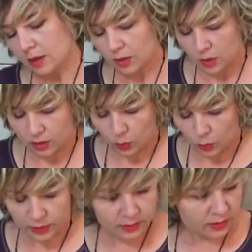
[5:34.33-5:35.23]

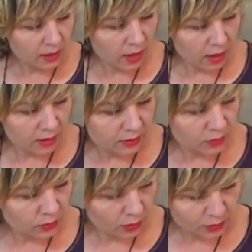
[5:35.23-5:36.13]
We'll
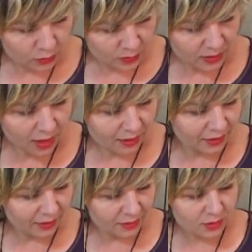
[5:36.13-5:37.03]
start not with
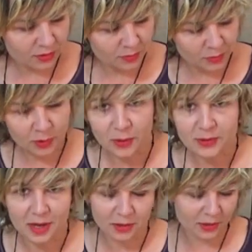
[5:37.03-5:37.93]
onions, because
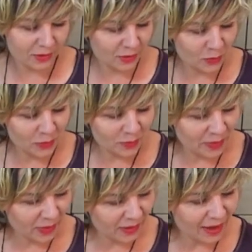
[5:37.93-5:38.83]
onions will be
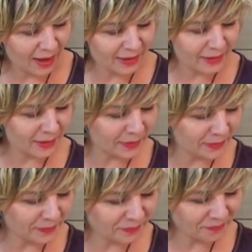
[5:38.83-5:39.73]
the last.
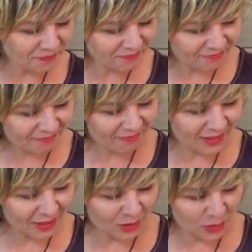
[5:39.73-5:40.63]

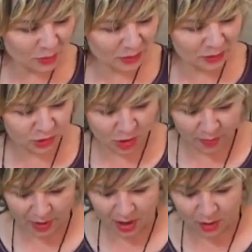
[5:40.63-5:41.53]
We'll
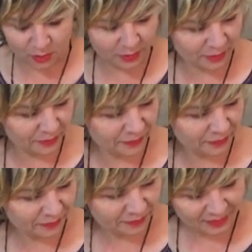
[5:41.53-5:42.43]
chop our
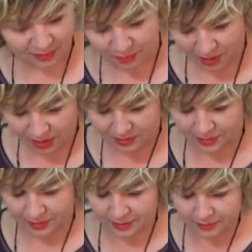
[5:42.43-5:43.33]

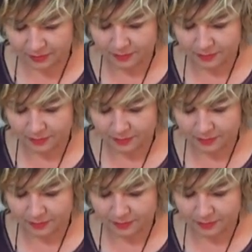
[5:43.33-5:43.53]
parsley.